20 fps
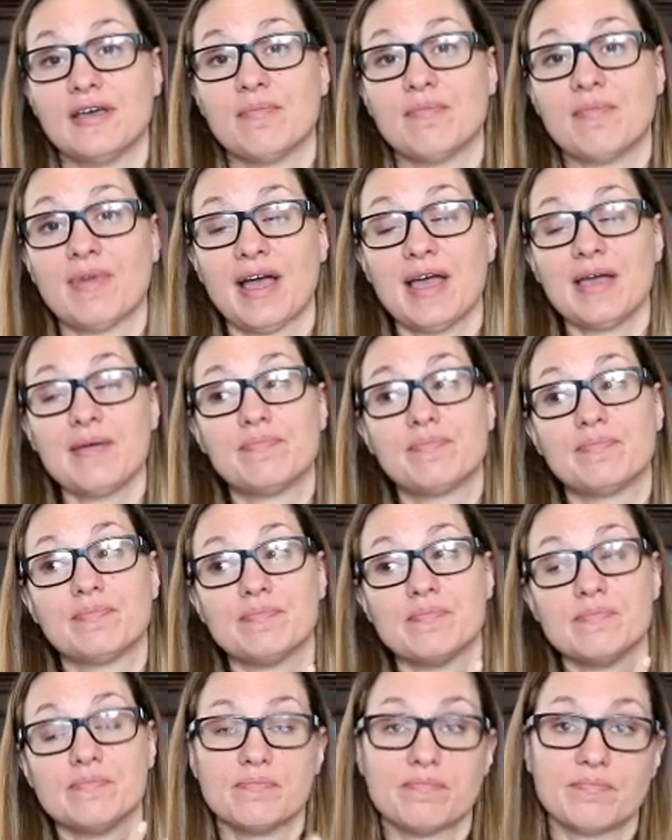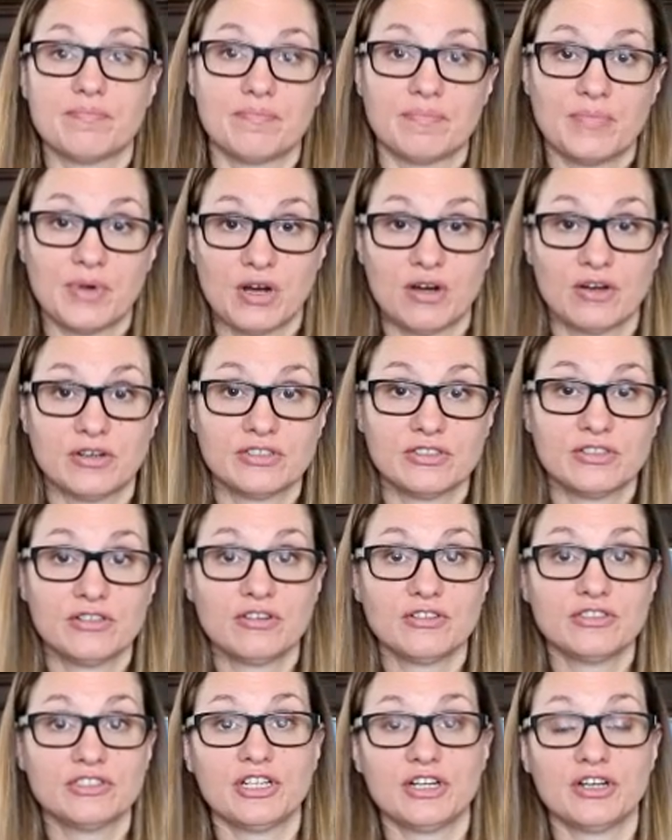My
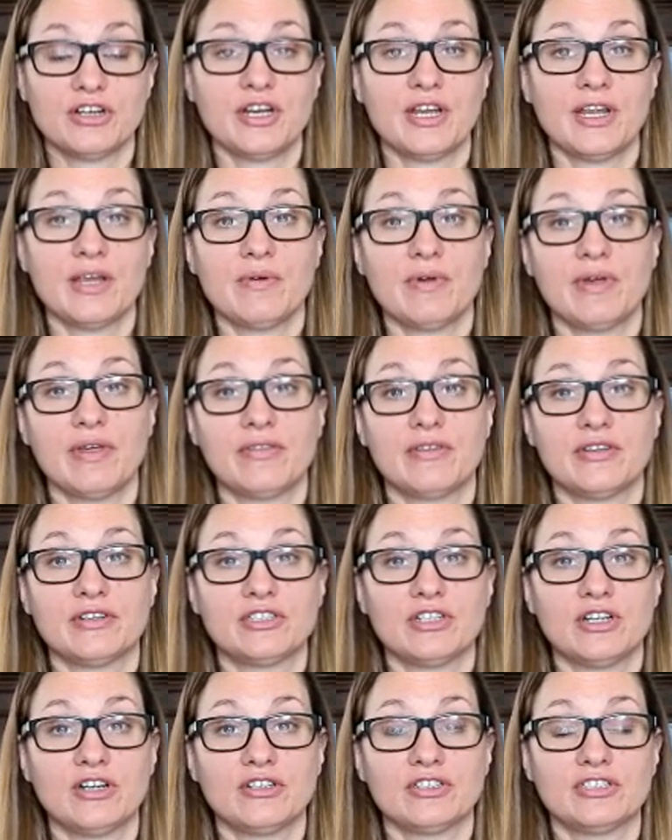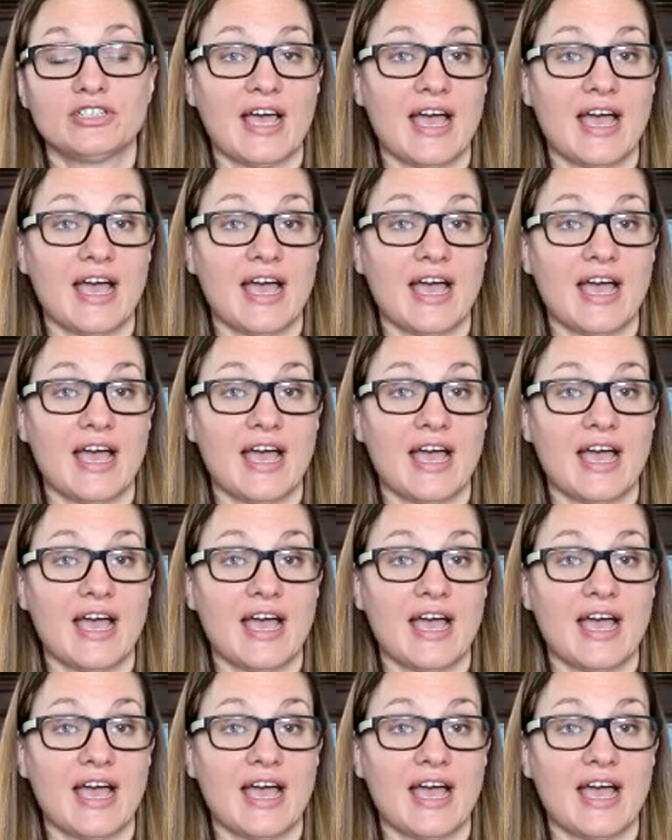personal journey with church